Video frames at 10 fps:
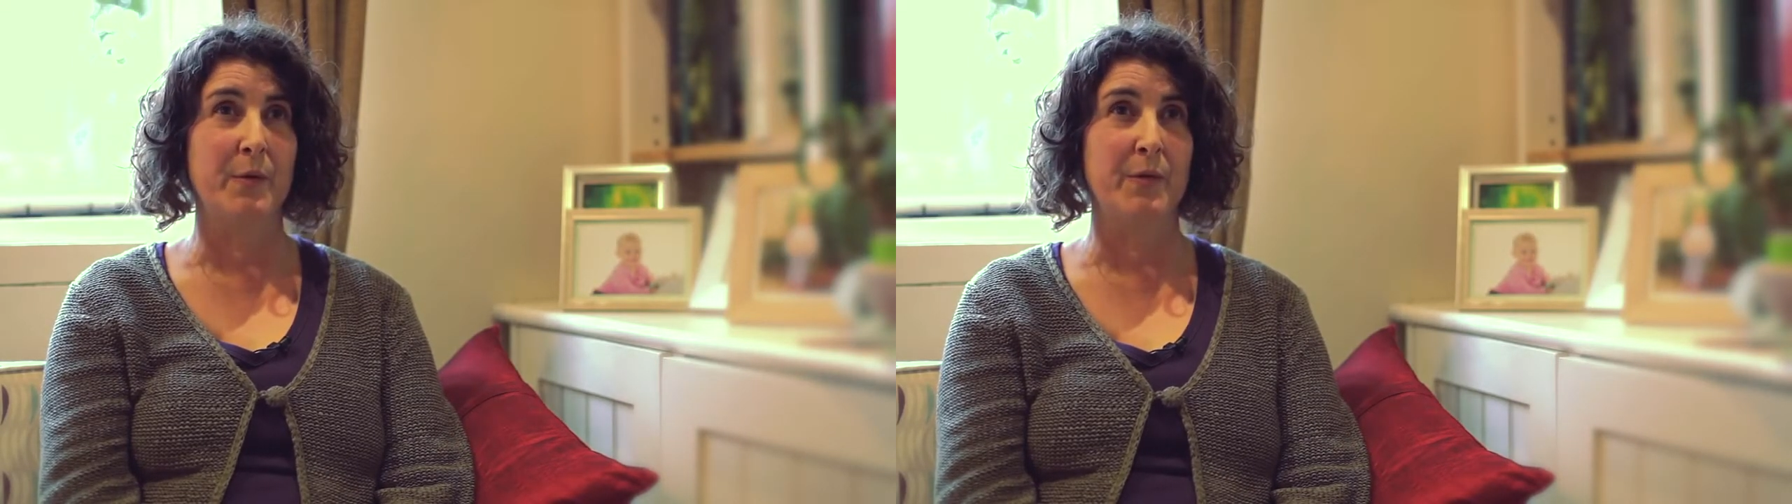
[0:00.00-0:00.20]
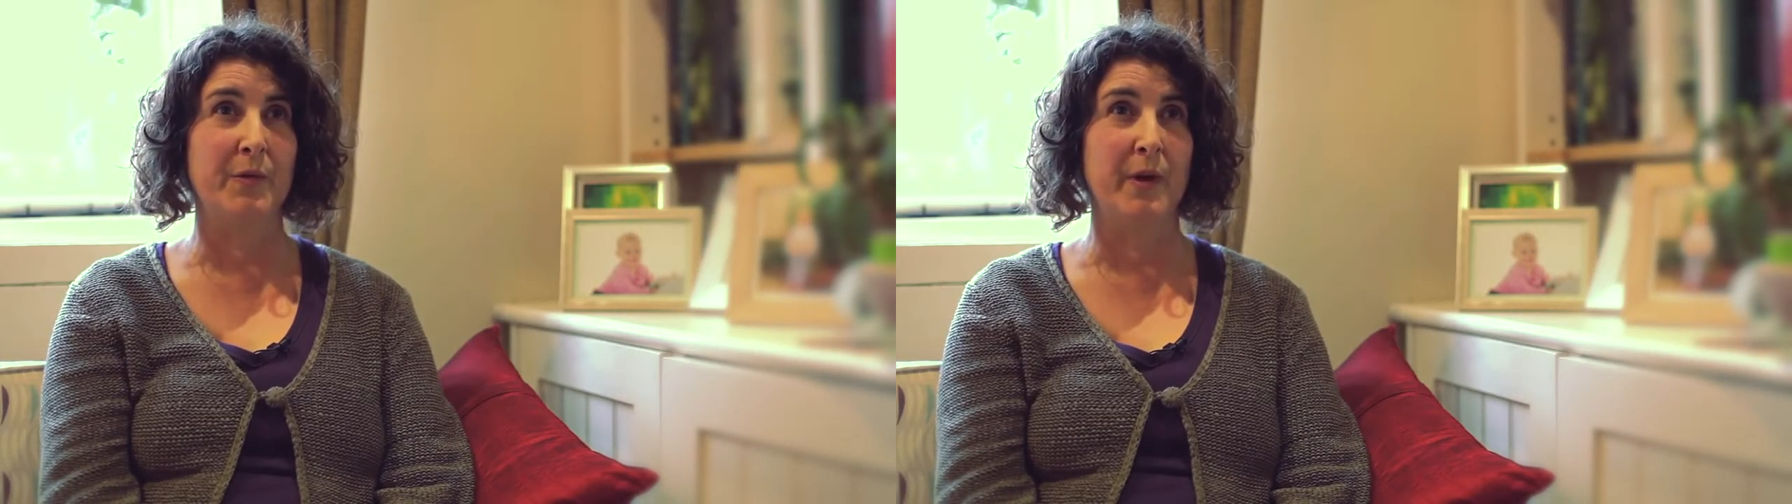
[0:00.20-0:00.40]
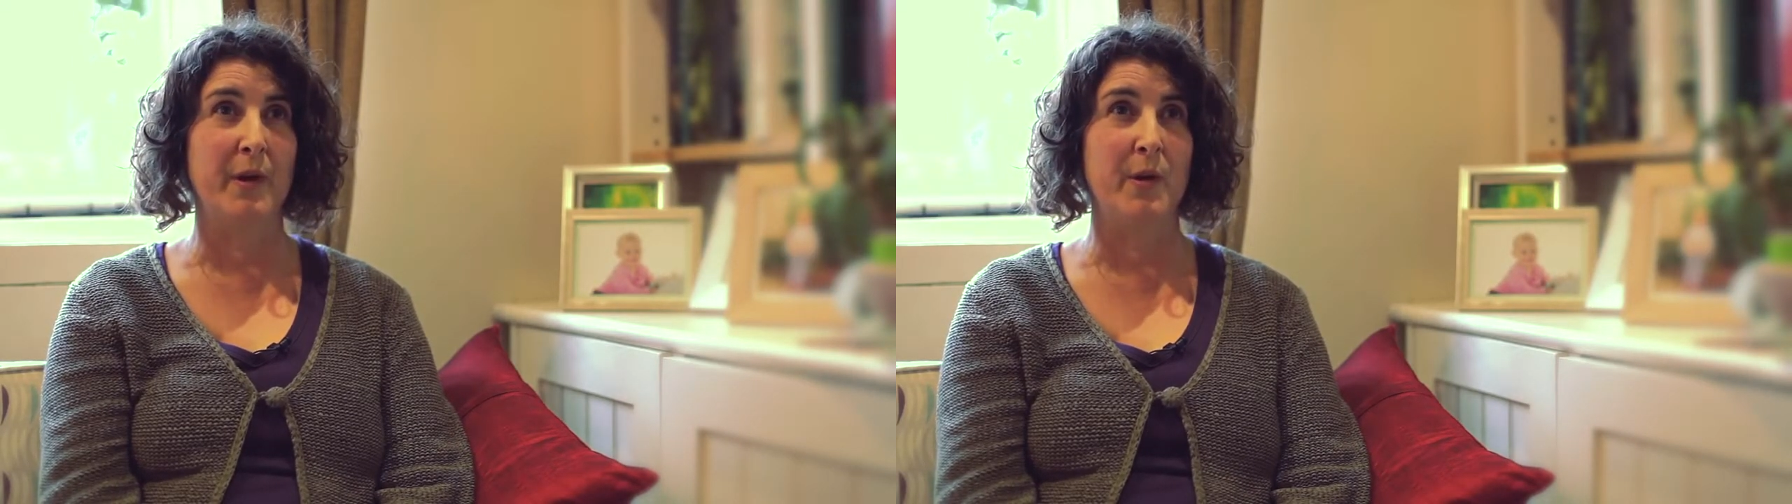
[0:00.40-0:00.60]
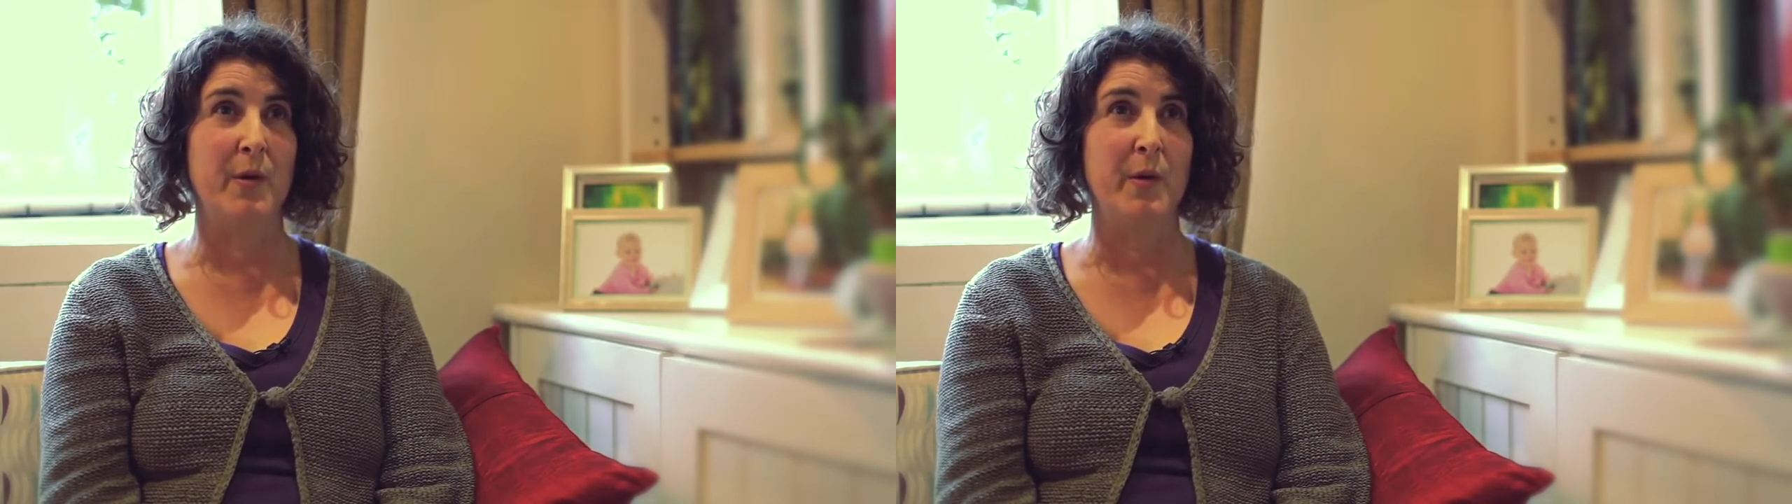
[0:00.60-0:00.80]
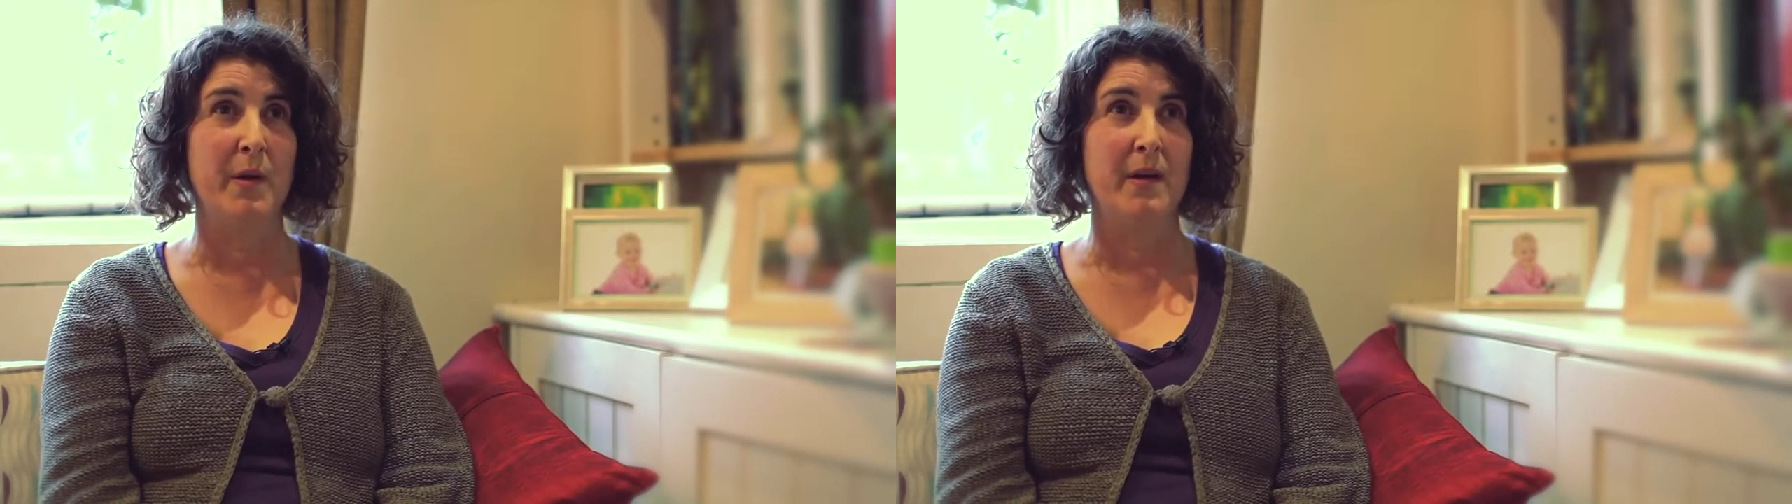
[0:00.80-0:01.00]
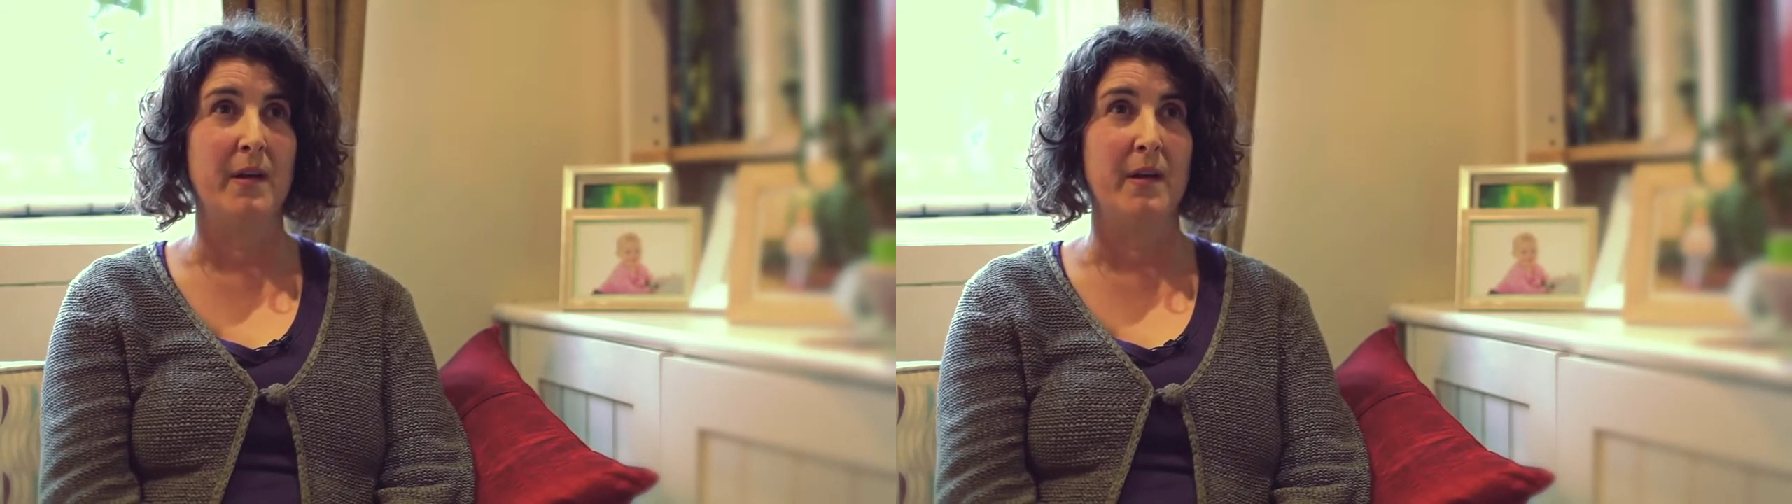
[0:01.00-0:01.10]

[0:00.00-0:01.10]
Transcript: also